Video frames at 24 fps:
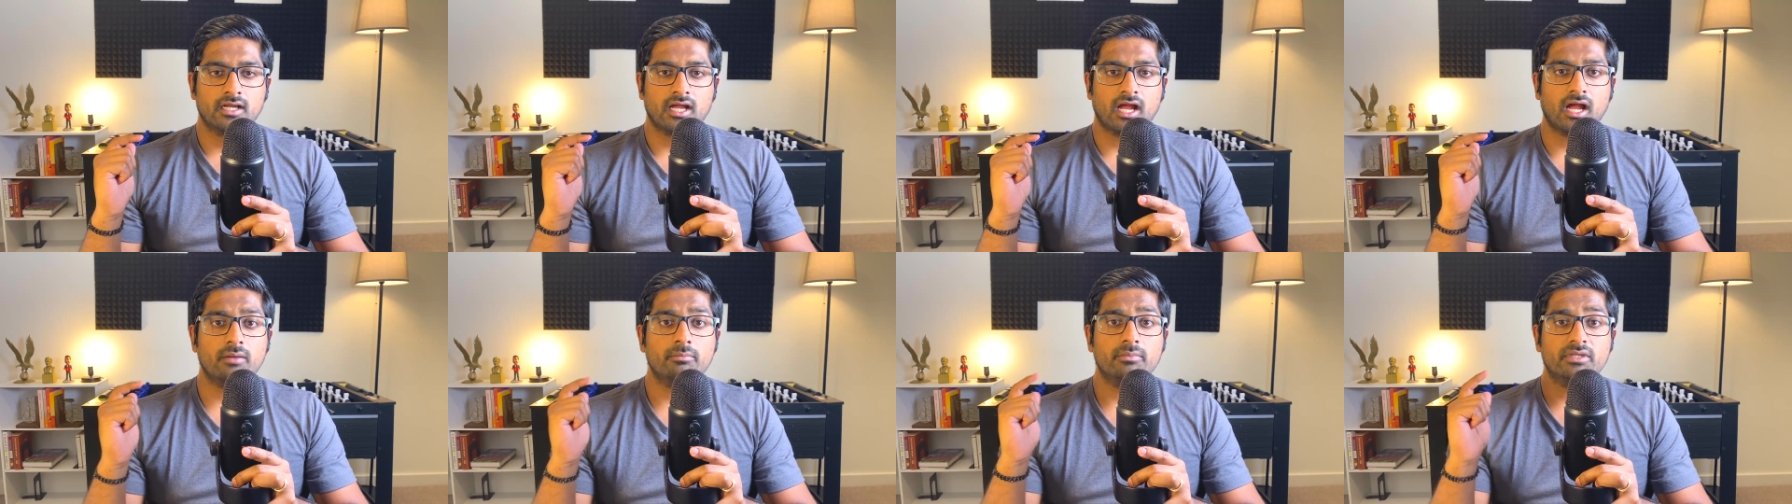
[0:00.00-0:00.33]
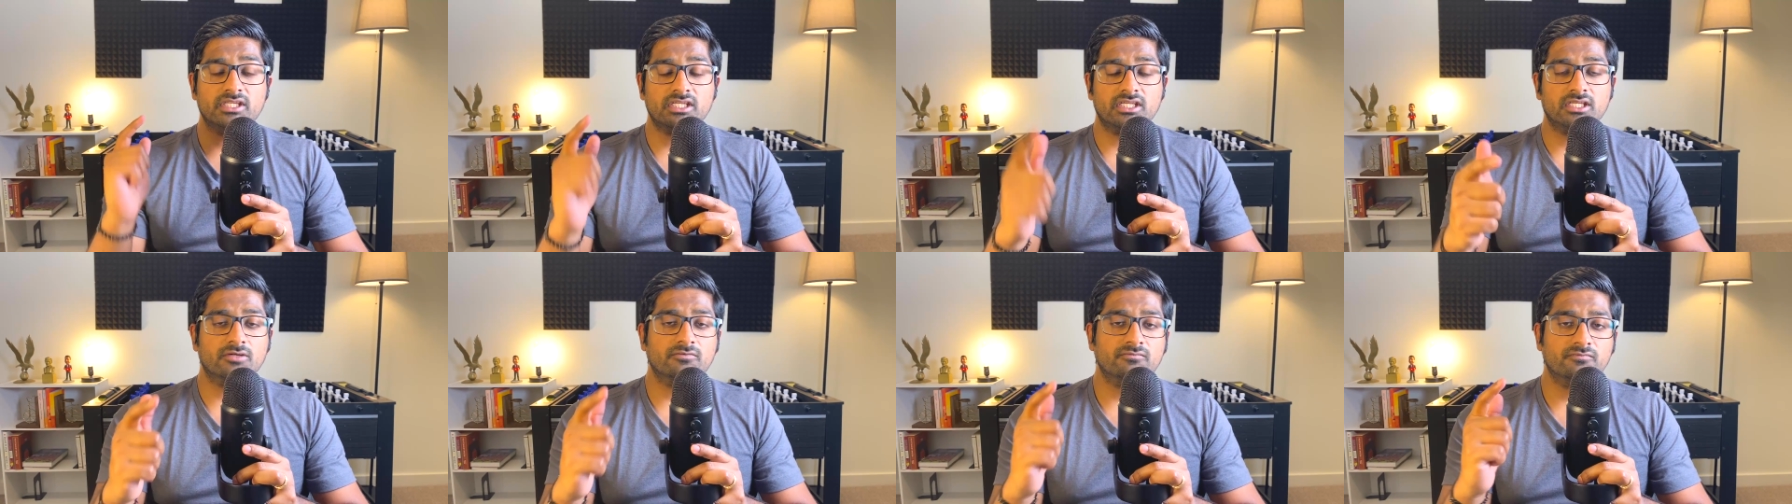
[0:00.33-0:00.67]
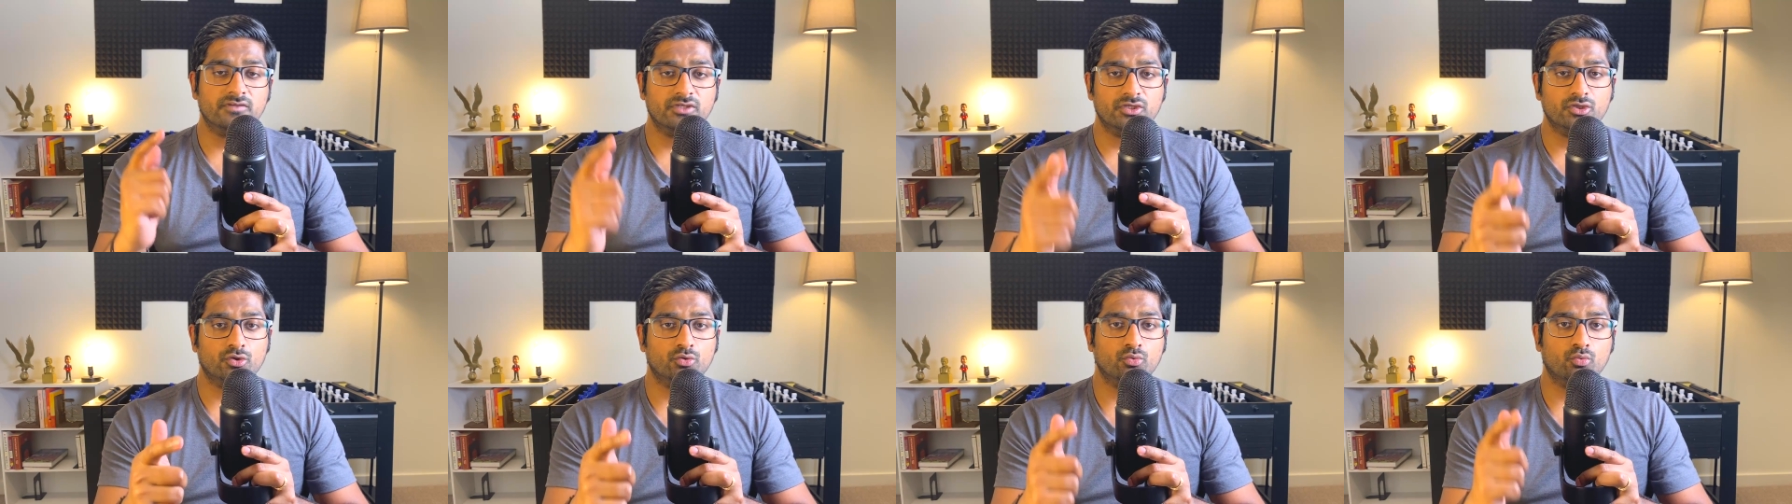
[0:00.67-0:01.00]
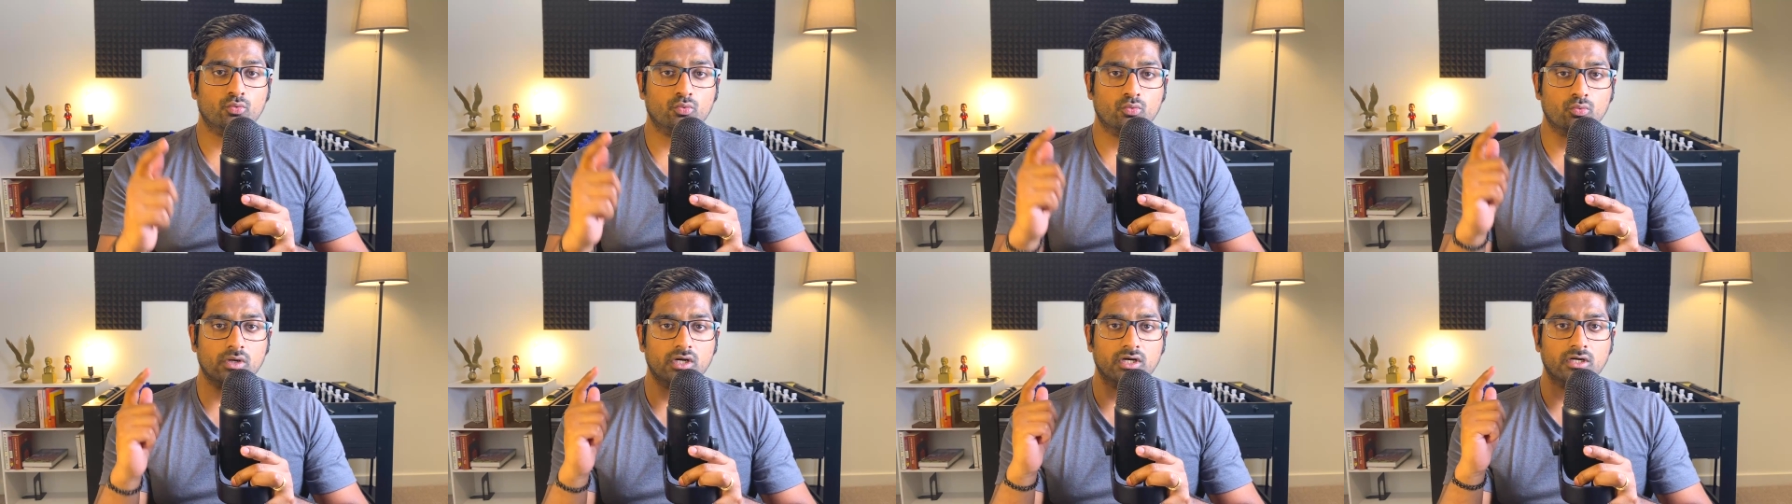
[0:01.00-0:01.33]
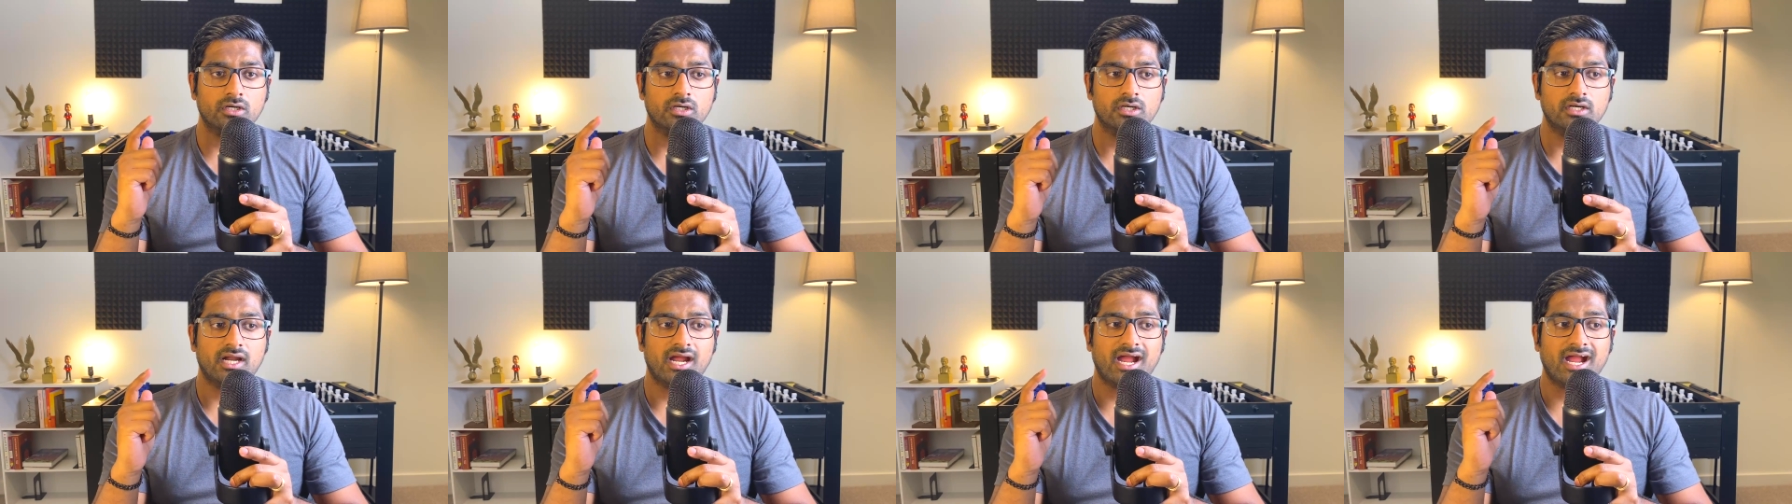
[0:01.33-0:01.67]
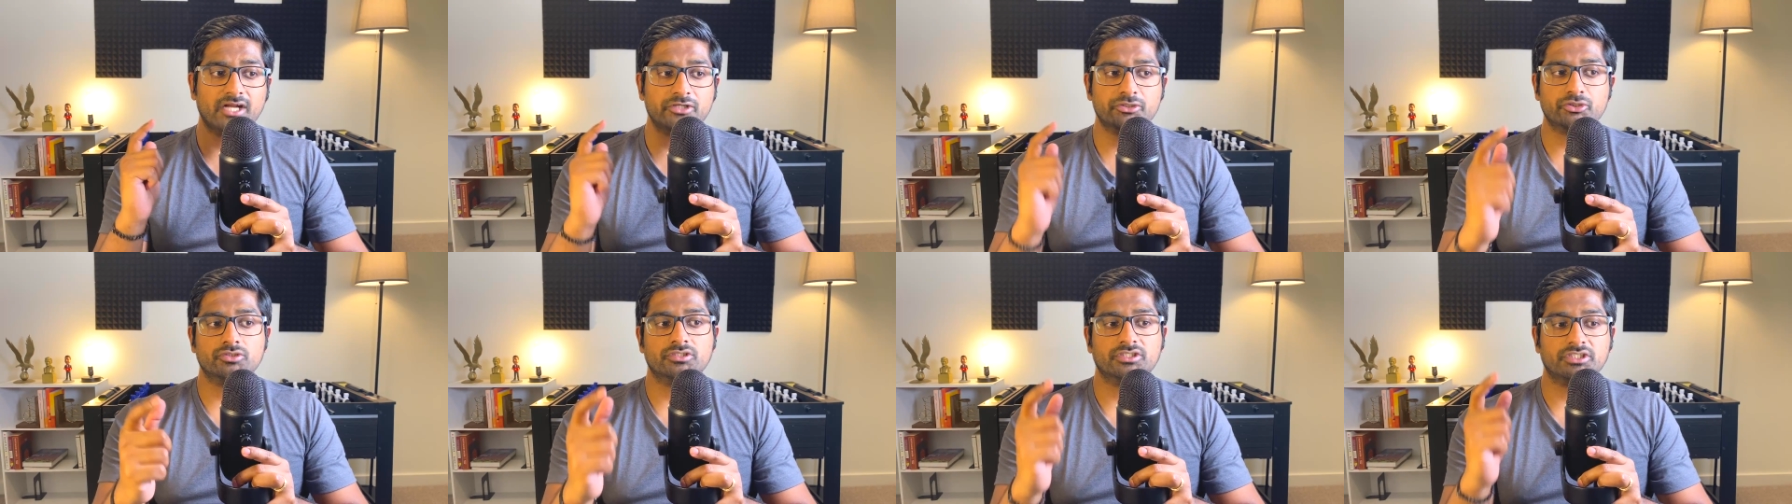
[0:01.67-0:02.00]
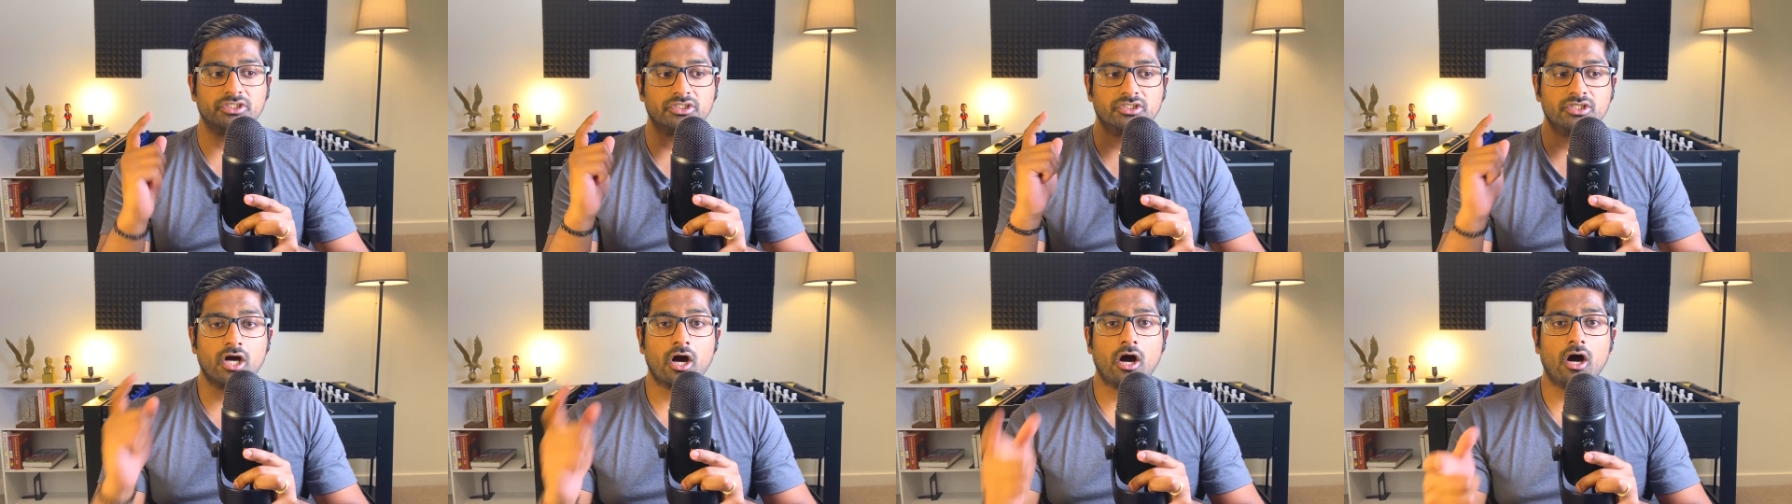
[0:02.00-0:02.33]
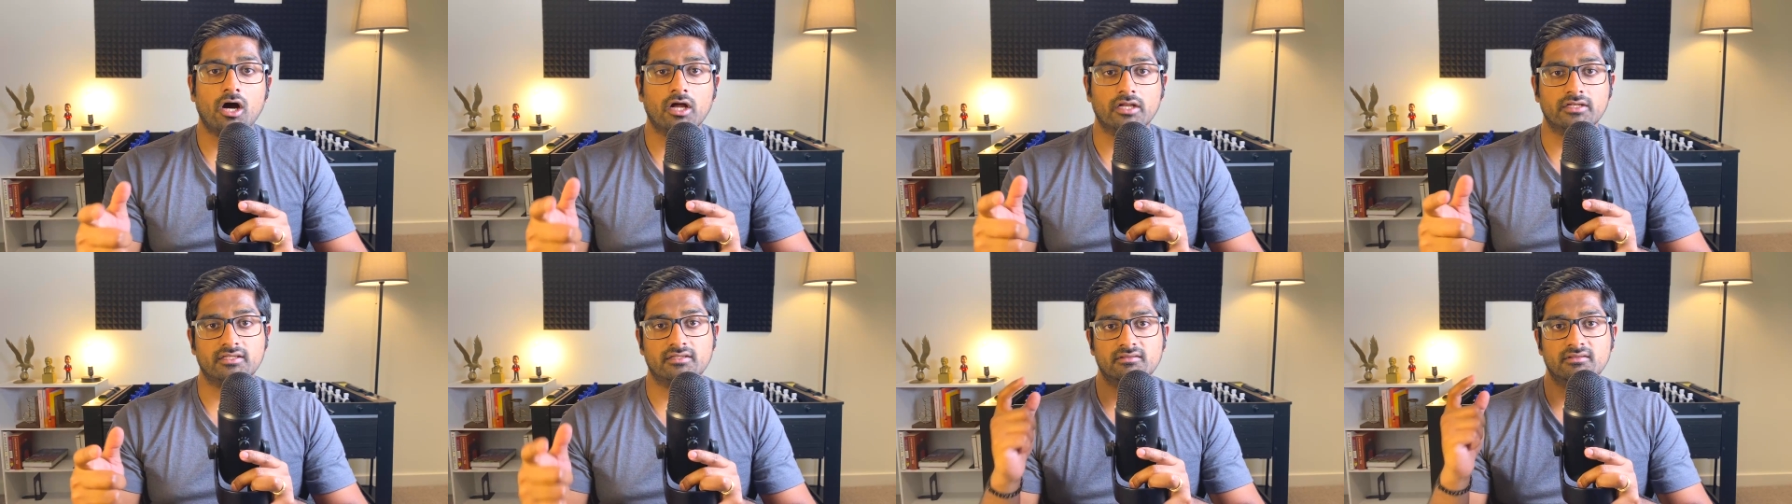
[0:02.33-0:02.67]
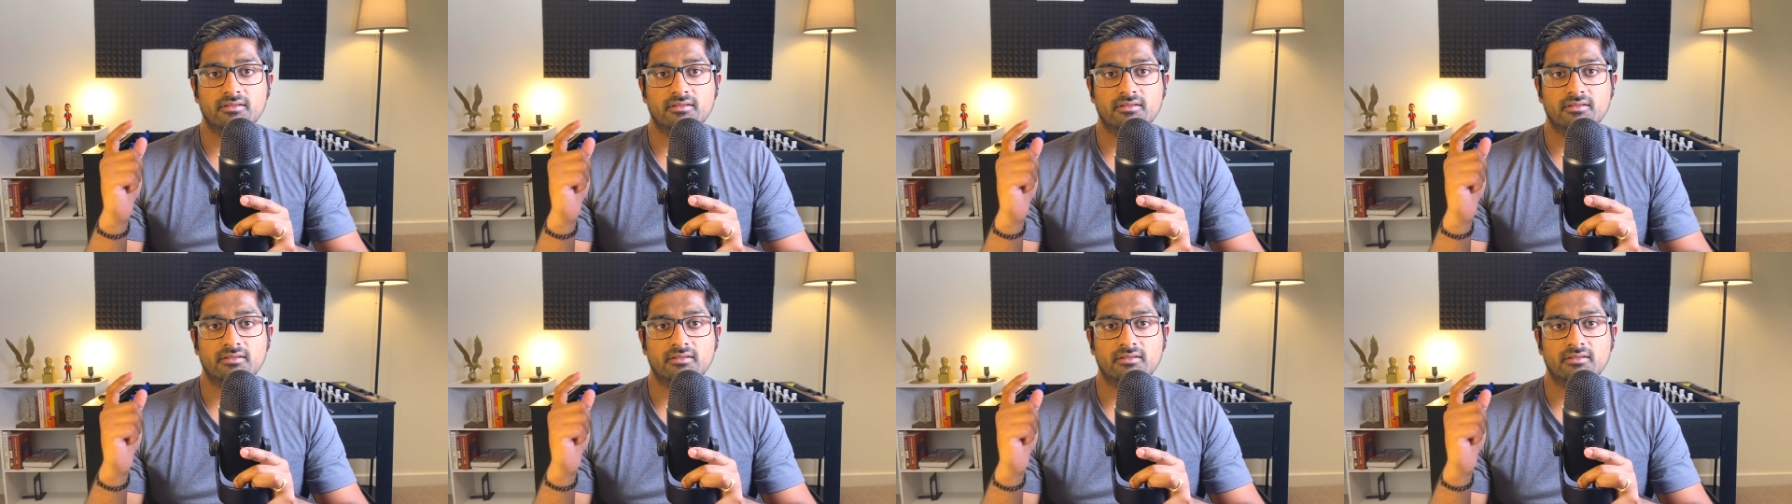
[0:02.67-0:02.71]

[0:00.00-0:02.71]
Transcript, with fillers: How many of you were actually taught